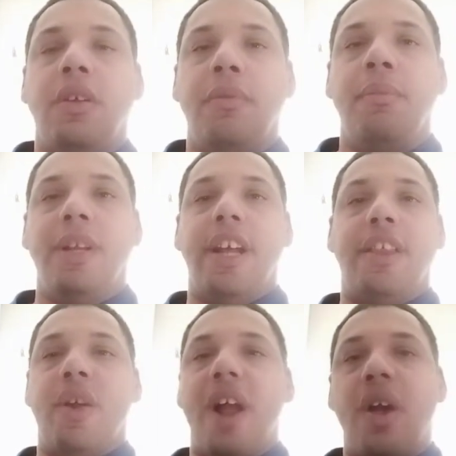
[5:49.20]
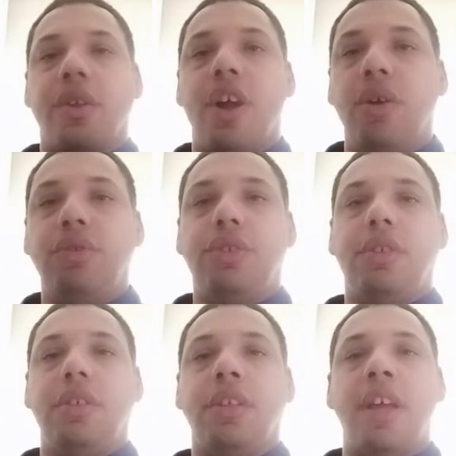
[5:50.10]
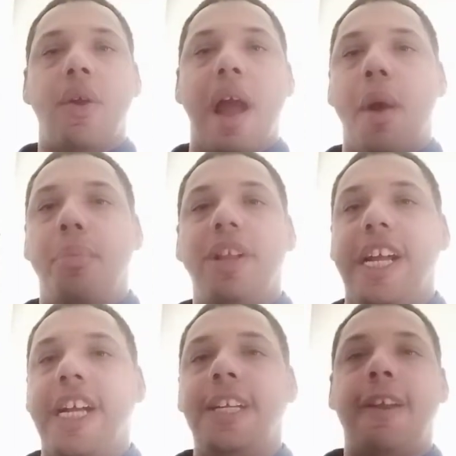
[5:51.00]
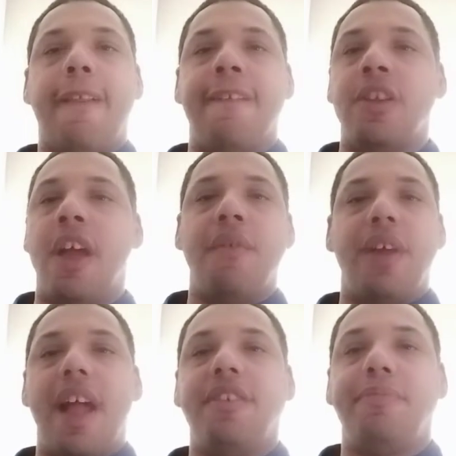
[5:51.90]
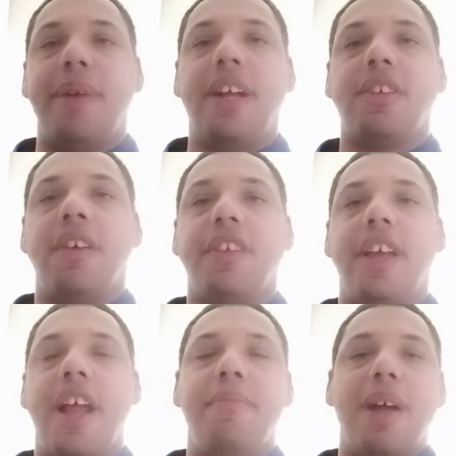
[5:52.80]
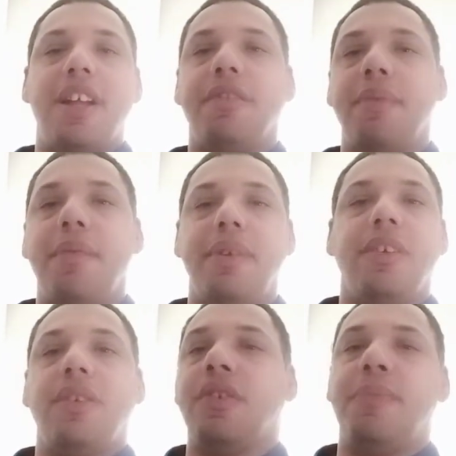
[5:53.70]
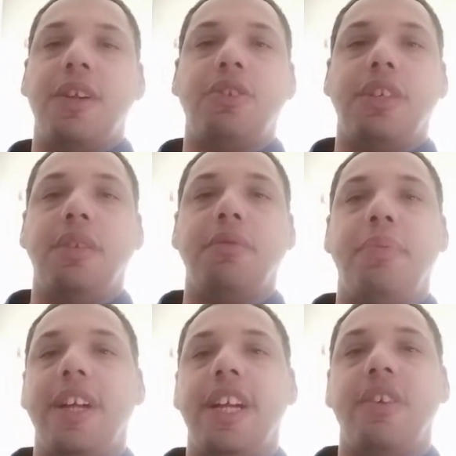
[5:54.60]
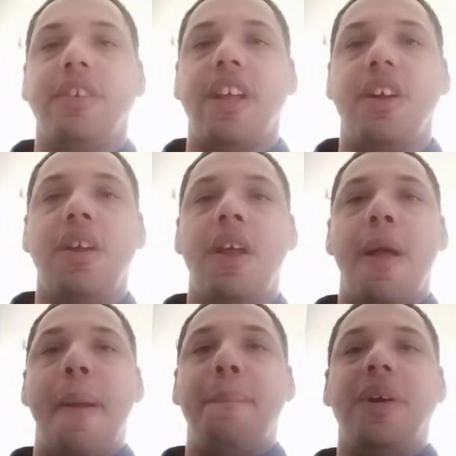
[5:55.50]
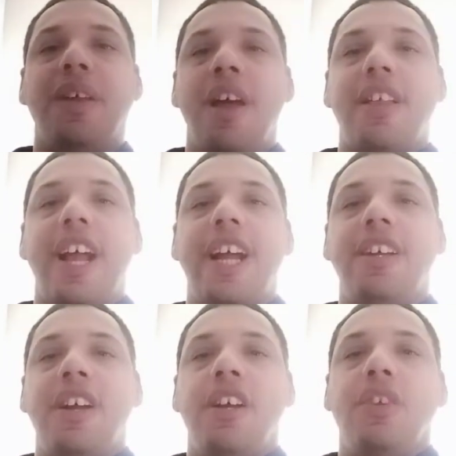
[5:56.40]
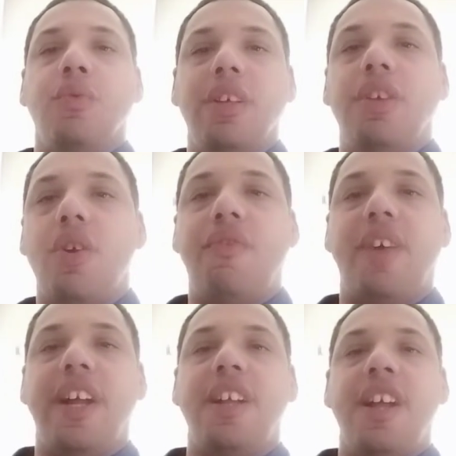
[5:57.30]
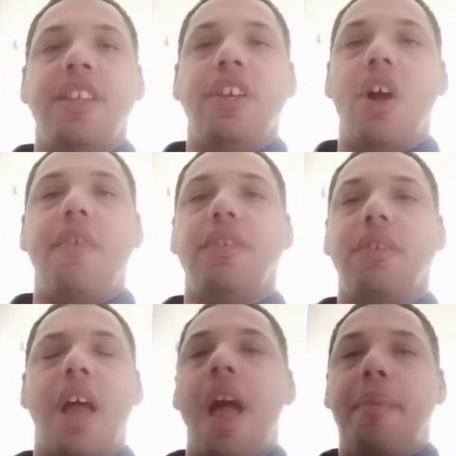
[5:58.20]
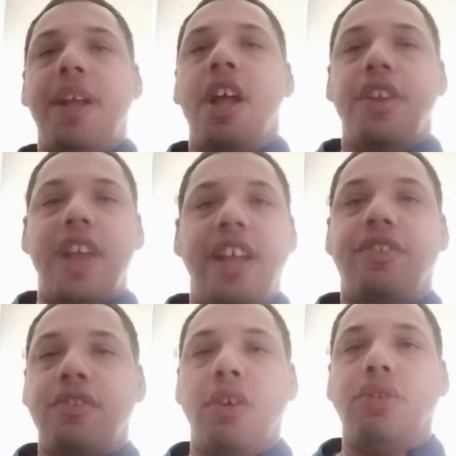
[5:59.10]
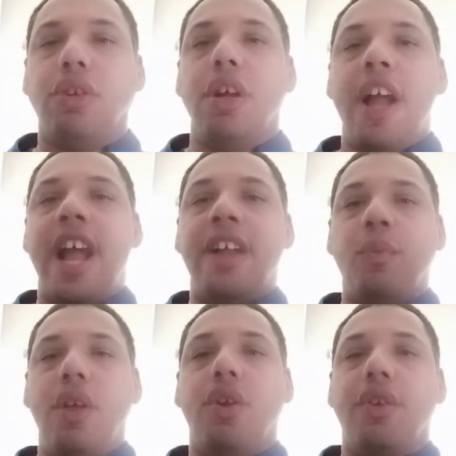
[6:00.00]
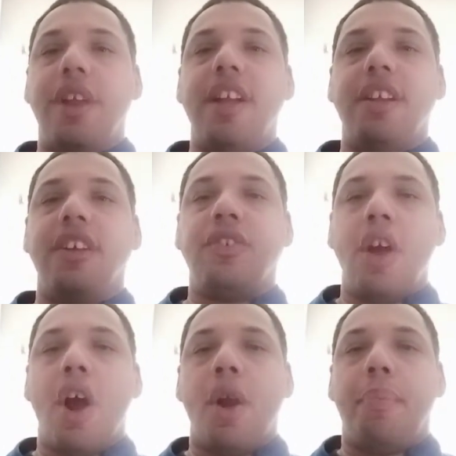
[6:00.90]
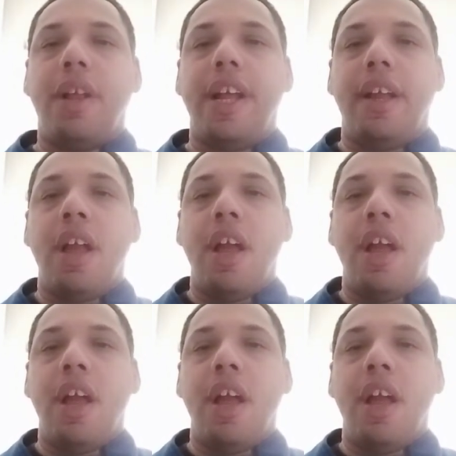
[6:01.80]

Monday. They were outcoached, they were outplayed in every aspect of the game, minus maybe the special teams play here and there, but they had really no fight. The offensive line, I mean, Nate Solder and Will Hernandez are playing